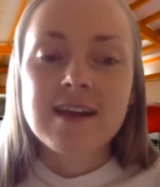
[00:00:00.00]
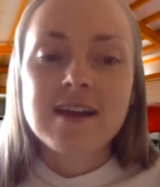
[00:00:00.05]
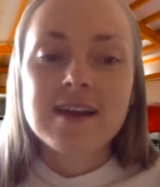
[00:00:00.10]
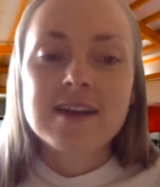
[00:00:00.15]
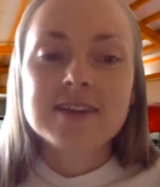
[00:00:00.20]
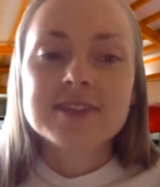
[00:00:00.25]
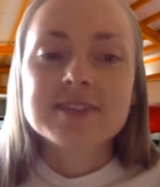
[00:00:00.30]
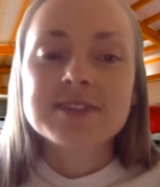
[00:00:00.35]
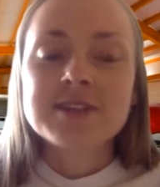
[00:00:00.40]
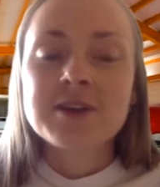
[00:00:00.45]

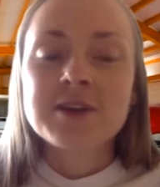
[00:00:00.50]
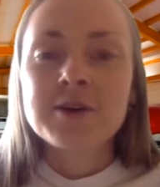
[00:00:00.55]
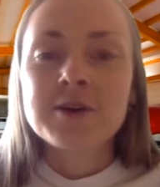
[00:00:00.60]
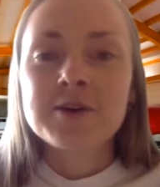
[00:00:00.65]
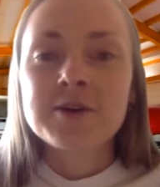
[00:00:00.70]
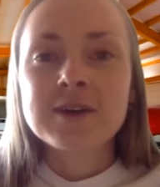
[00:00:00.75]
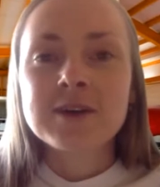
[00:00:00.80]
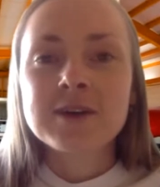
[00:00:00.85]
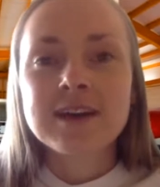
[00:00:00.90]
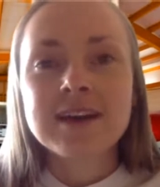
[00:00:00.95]

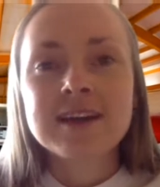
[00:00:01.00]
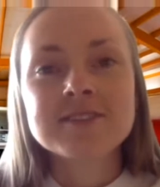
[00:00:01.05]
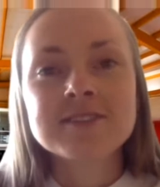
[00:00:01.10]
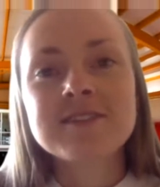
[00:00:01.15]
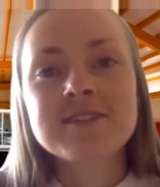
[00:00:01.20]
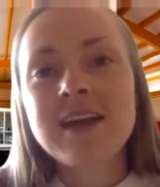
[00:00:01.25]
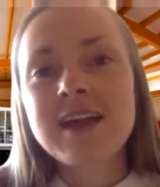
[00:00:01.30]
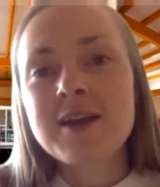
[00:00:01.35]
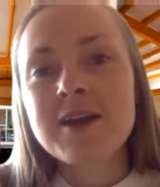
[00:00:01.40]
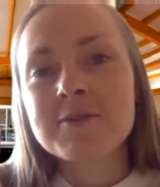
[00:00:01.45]
So
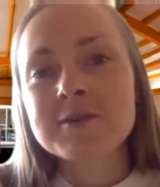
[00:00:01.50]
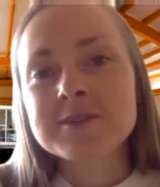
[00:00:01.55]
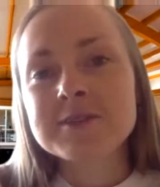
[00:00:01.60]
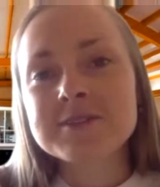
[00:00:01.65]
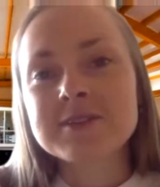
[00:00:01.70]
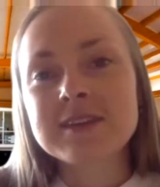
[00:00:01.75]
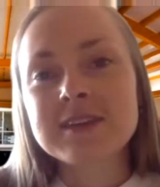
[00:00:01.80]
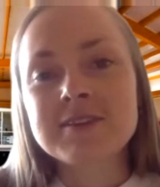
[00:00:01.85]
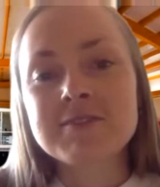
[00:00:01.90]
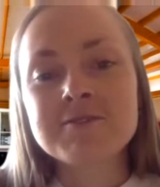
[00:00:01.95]
today I want
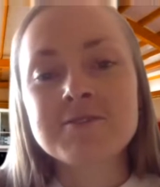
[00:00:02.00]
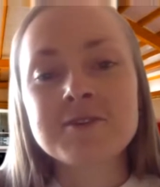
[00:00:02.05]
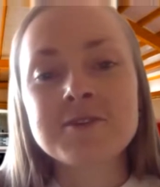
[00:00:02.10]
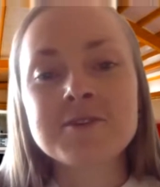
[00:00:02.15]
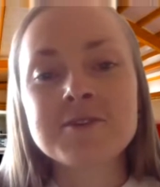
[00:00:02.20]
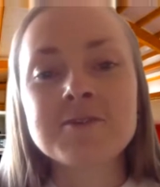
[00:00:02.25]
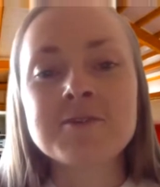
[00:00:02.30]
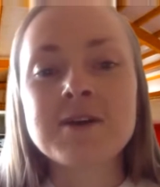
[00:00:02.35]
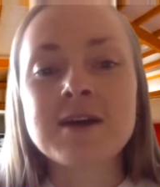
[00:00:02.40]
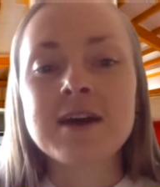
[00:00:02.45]
to give
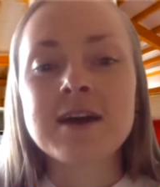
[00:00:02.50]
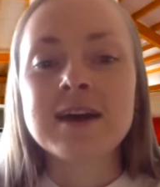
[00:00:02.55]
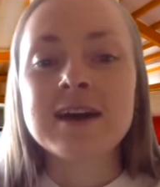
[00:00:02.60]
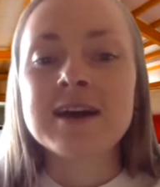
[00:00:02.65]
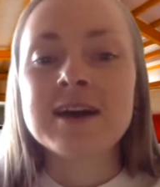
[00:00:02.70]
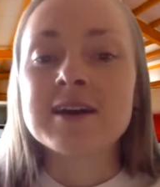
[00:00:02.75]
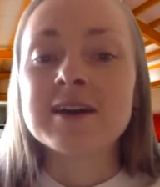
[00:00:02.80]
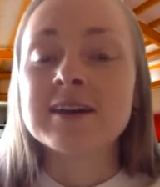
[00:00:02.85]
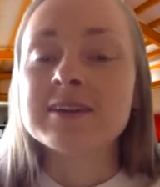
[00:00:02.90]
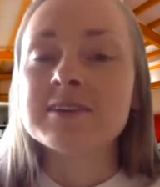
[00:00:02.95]
you
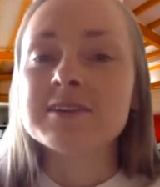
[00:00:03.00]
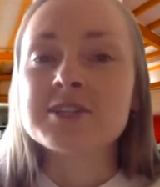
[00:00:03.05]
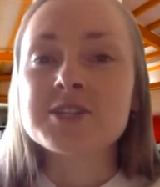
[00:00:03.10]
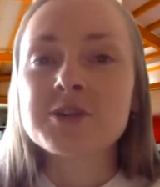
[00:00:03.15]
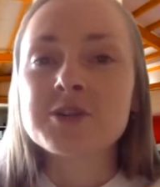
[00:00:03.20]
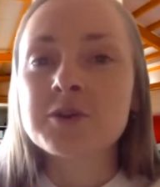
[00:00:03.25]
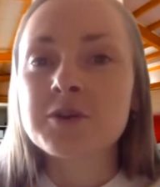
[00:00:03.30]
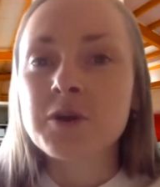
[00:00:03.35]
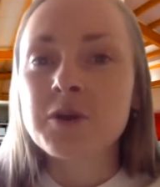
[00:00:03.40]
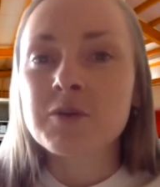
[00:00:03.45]
a
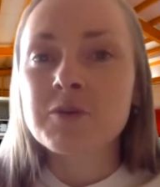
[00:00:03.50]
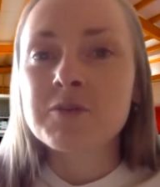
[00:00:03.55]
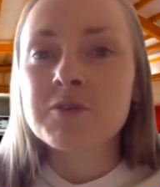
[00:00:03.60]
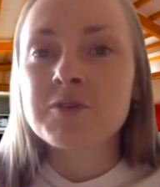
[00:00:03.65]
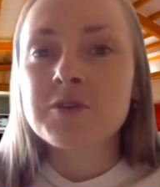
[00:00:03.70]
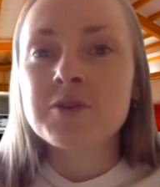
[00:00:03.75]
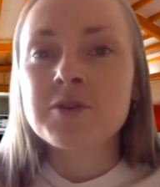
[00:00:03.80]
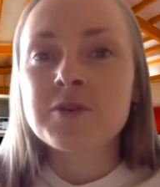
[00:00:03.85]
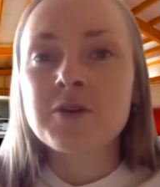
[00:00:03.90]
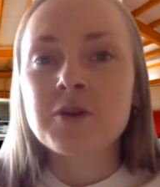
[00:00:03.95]
short
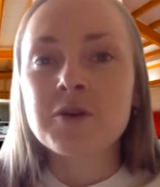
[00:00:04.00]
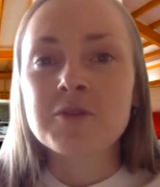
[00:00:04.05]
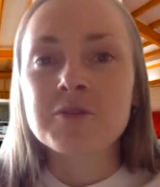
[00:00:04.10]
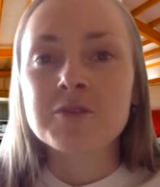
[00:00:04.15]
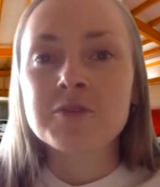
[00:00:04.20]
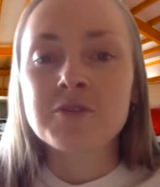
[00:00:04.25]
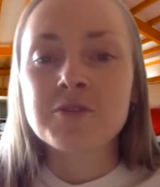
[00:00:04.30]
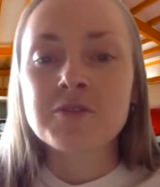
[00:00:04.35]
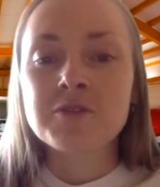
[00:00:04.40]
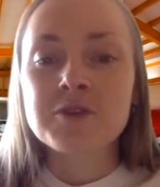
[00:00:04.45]
overview
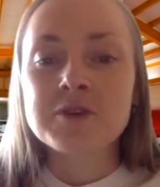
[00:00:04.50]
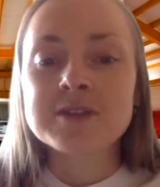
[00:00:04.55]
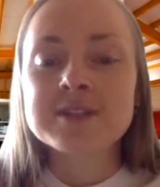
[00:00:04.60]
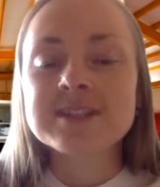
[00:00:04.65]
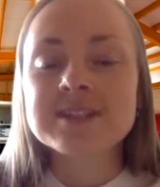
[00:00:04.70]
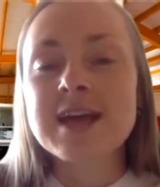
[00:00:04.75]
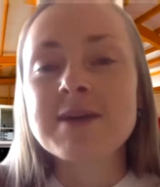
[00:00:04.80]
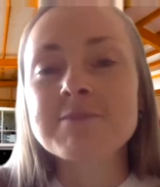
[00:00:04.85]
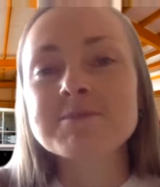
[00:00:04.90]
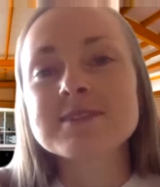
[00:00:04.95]
of the first
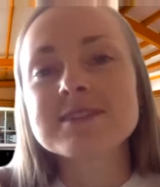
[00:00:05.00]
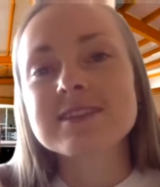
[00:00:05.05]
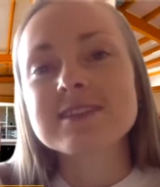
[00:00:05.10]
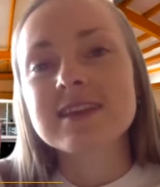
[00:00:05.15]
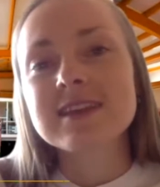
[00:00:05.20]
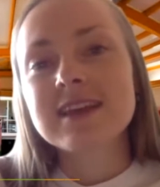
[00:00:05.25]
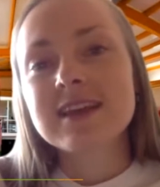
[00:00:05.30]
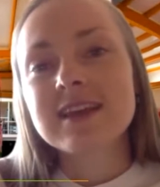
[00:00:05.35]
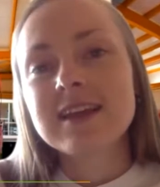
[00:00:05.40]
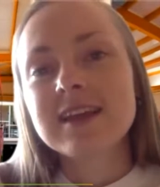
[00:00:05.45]
steps
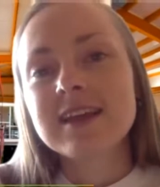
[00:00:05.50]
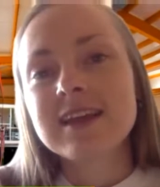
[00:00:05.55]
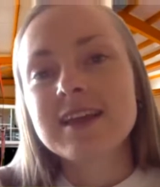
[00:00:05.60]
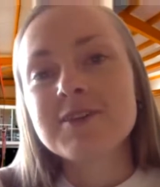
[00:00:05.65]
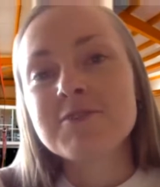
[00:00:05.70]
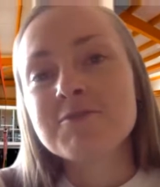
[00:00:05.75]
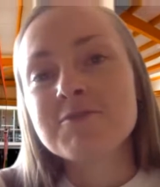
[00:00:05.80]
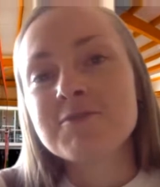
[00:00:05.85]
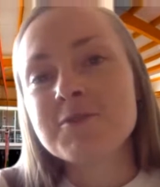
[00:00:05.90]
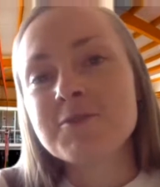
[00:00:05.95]

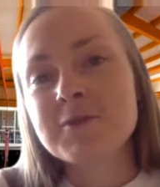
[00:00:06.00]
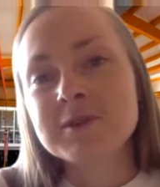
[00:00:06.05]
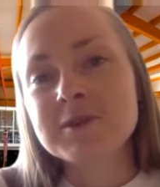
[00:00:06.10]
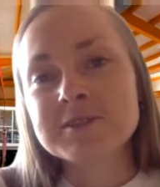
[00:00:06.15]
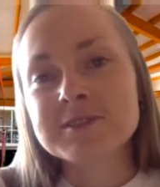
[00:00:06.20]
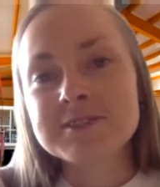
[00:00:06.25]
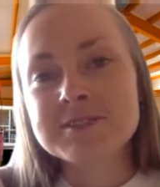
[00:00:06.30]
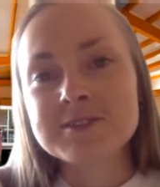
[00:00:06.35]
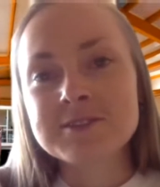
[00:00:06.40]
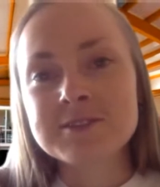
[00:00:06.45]
if you
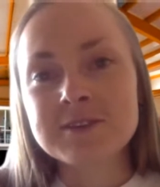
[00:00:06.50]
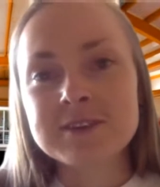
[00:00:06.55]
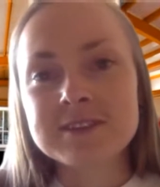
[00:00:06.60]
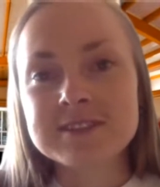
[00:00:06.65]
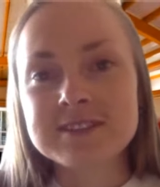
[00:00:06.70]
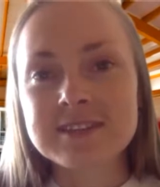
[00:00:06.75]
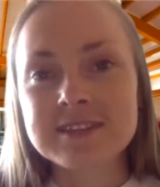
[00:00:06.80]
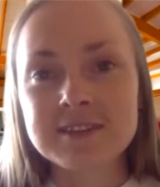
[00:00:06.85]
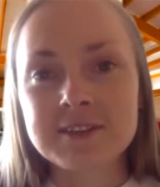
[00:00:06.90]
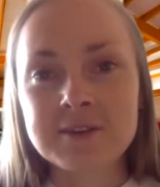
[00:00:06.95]
want to
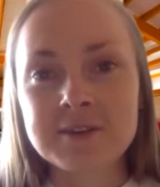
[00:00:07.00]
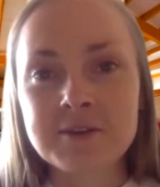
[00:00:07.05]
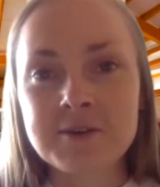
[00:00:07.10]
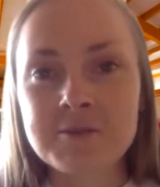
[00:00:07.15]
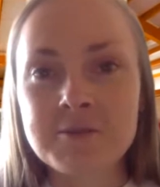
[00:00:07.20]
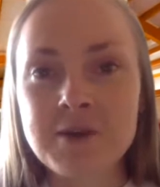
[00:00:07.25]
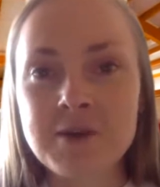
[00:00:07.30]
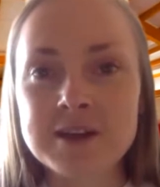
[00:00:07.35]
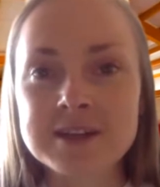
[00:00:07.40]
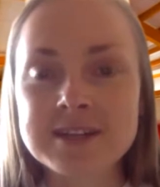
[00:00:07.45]
continue your
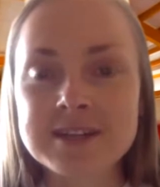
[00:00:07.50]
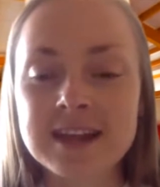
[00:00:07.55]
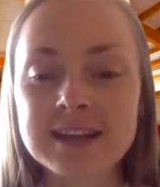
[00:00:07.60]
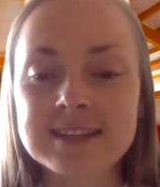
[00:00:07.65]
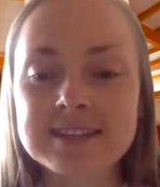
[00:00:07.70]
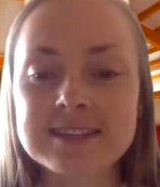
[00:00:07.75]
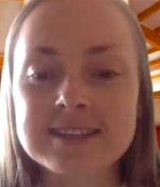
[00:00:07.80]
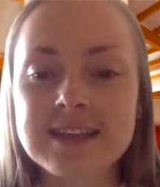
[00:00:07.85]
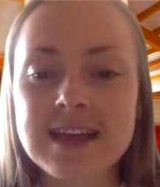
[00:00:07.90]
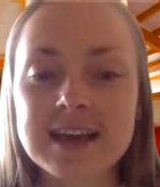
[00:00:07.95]

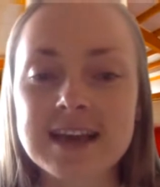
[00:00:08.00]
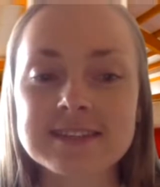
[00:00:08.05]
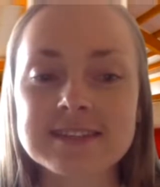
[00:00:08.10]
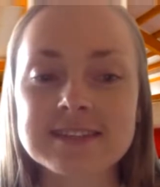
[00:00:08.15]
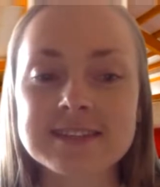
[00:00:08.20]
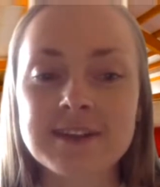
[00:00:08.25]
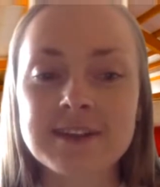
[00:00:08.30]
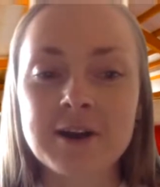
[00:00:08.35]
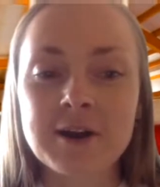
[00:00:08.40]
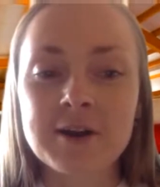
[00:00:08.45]
projects as a
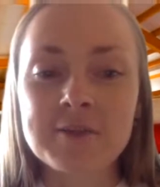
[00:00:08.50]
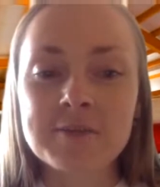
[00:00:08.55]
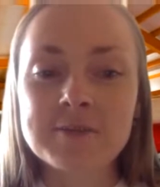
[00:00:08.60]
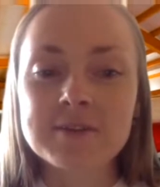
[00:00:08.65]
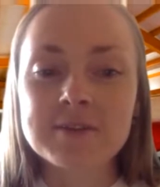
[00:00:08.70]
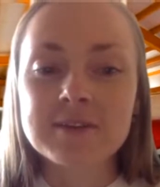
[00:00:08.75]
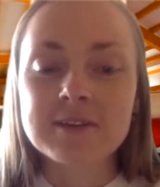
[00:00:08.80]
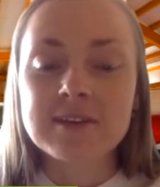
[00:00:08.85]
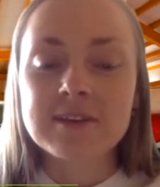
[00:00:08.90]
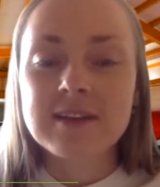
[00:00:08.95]
startup.
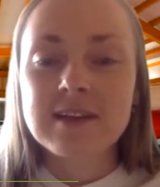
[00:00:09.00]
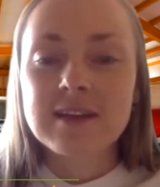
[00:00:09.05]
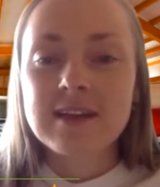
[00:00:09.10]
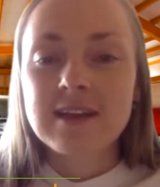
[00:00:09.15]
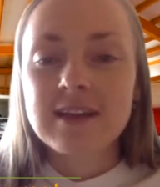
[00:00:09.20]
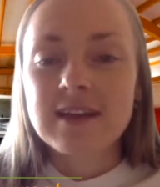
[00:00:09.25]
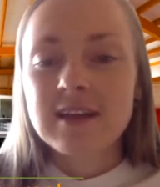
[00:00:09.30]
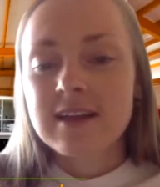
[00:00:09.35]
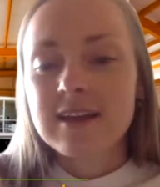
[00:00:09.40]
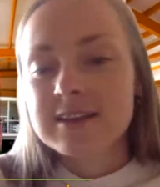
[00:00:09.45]

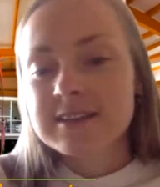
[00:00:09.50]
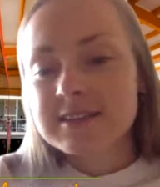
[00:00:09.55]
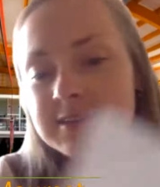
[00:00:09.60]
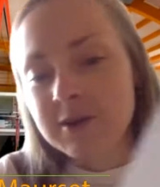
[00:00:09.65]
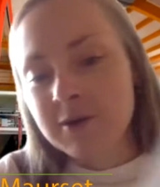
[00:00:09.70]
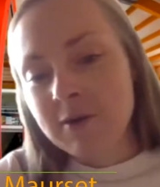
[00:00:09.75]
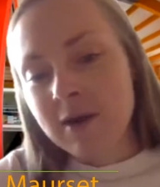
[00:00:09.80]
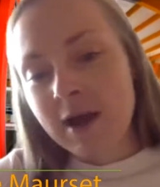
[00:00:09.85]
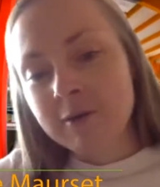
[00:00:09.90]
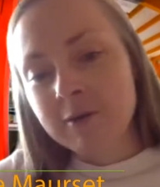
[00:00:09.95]

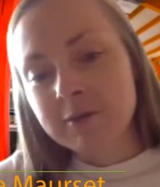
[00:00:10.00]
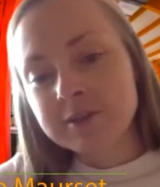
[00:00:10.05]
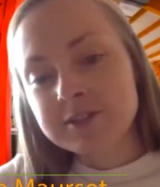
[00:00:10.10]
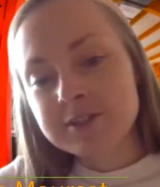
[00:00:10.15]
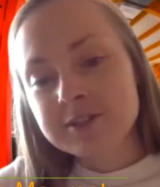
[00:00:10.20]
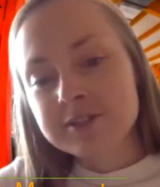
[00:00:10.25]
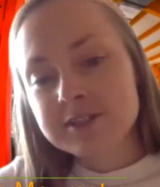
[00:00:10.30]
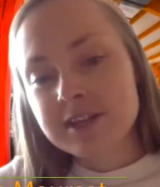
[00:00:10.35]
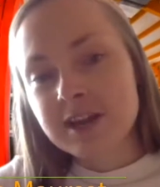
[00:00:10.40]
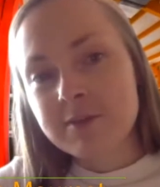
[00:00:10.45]
So I will
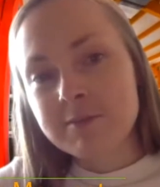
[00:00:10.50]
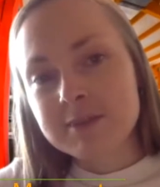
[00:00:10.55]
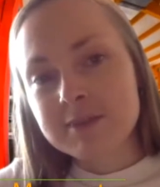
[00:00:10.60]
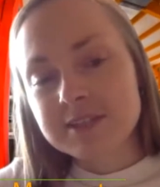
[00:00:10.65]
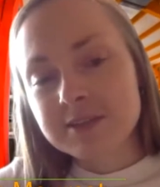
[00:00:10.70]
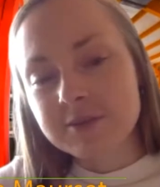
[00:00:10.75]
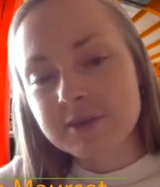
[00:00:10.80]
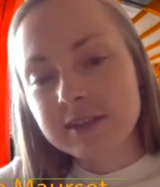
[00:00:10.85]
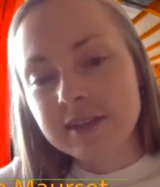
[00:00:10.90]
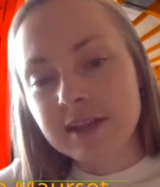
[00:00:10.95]
just share my
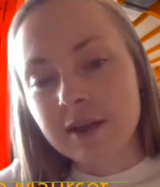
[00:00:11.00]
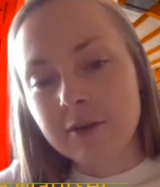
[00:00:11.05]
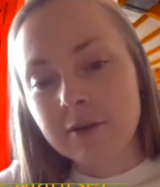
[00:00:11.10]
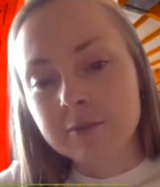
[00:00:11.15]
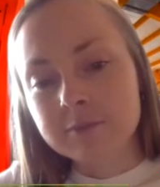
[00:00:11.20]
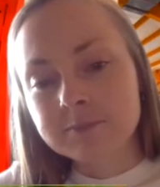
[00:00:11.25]
screen now.